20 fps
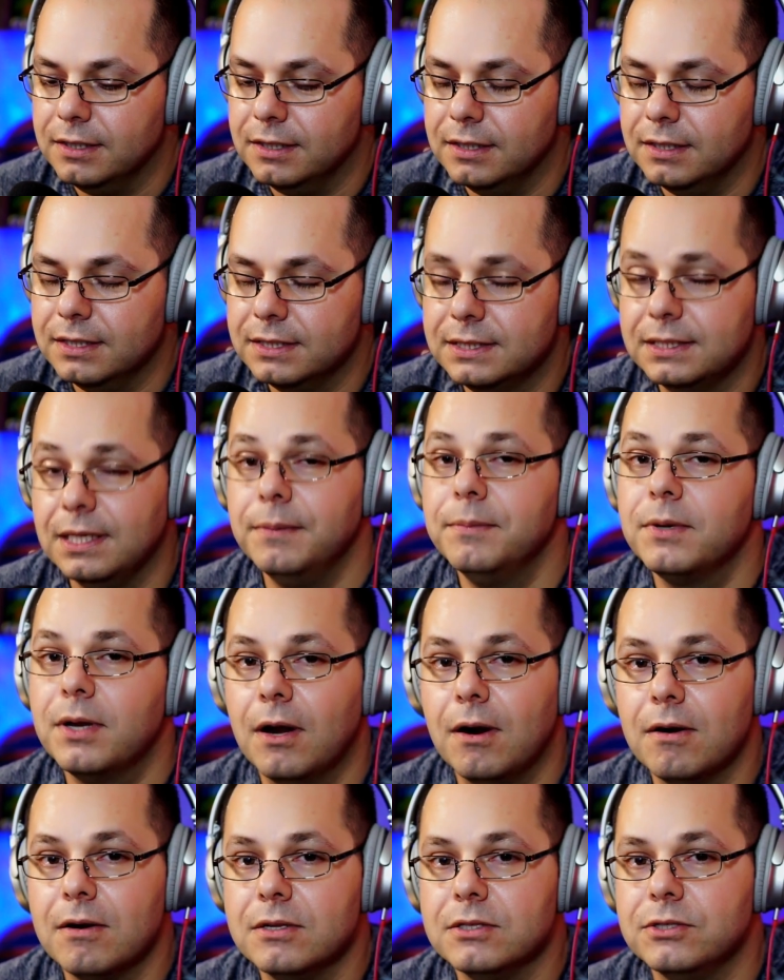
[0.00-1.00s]
Some
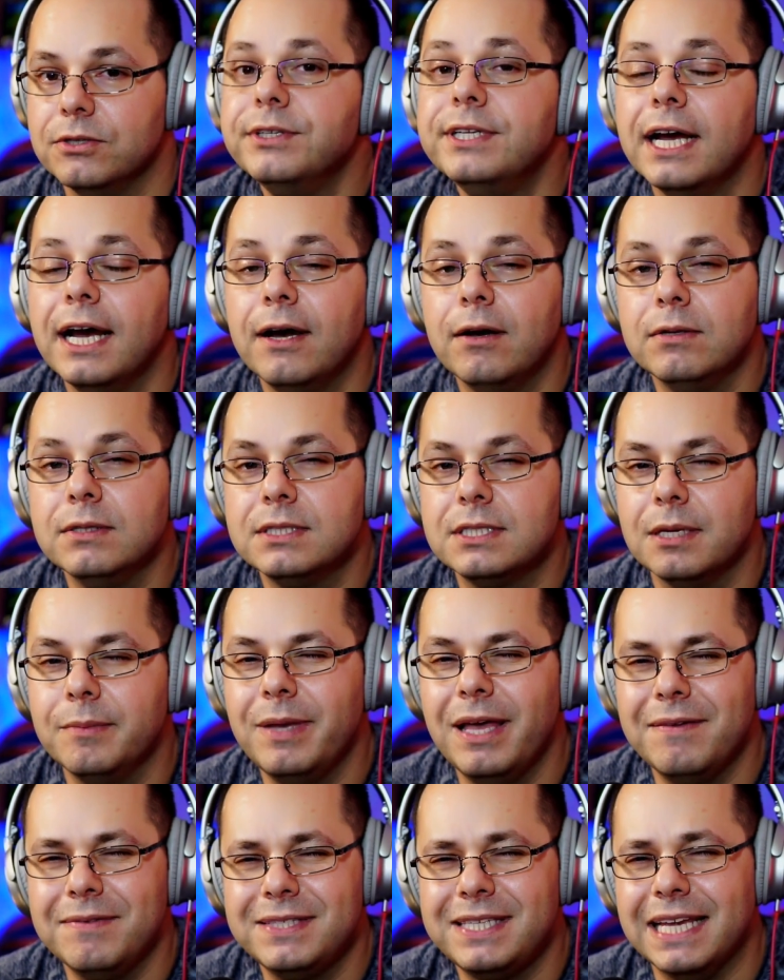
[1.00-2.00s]
cards are down. Some
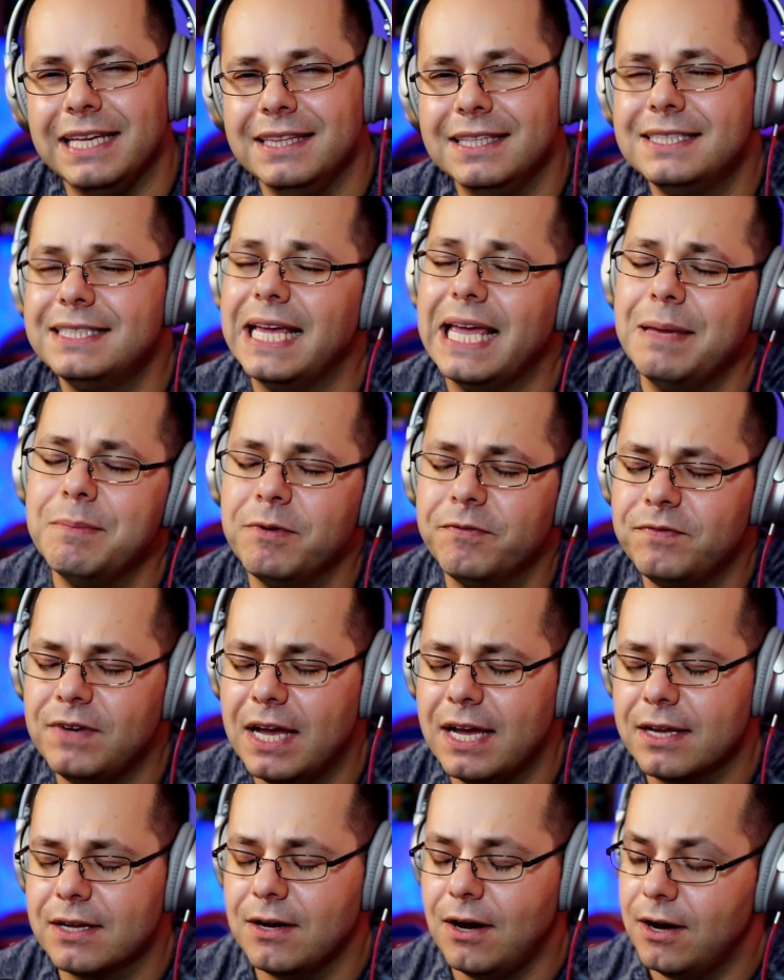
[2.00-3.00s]
have stayed the same, if
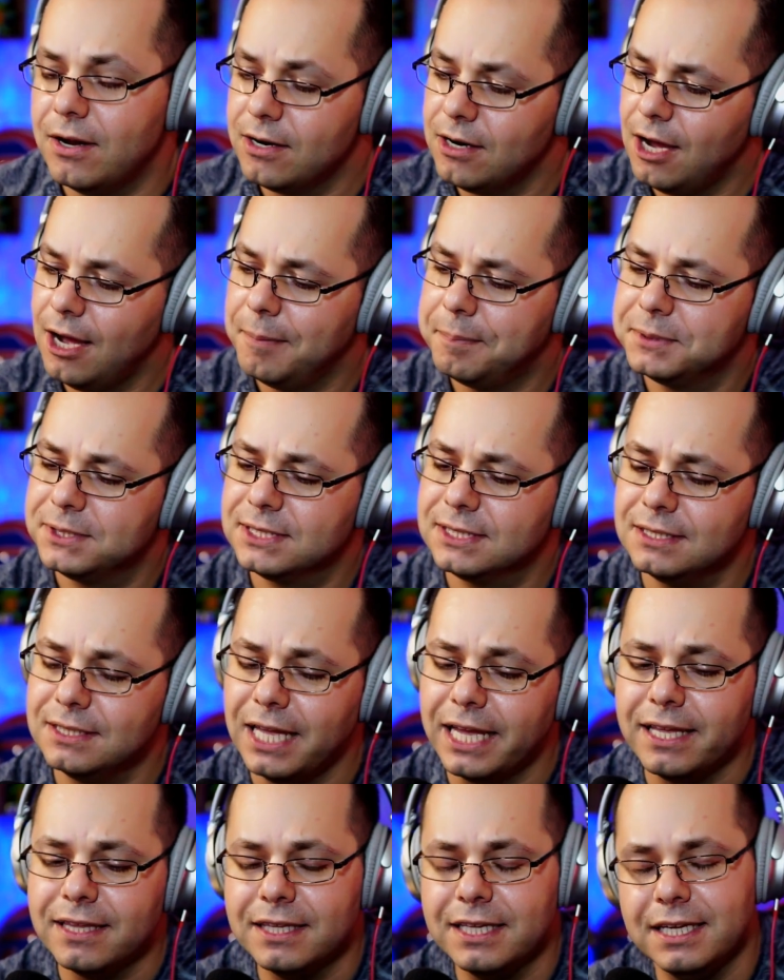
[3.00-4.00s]
not gone up
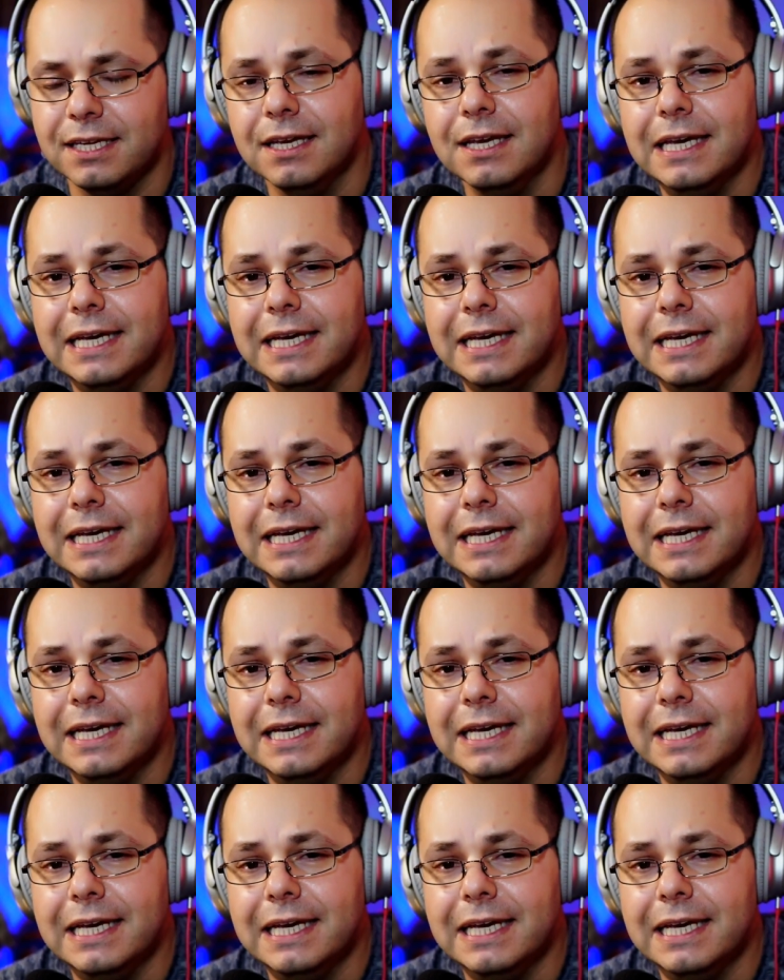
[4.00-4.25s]
slightly.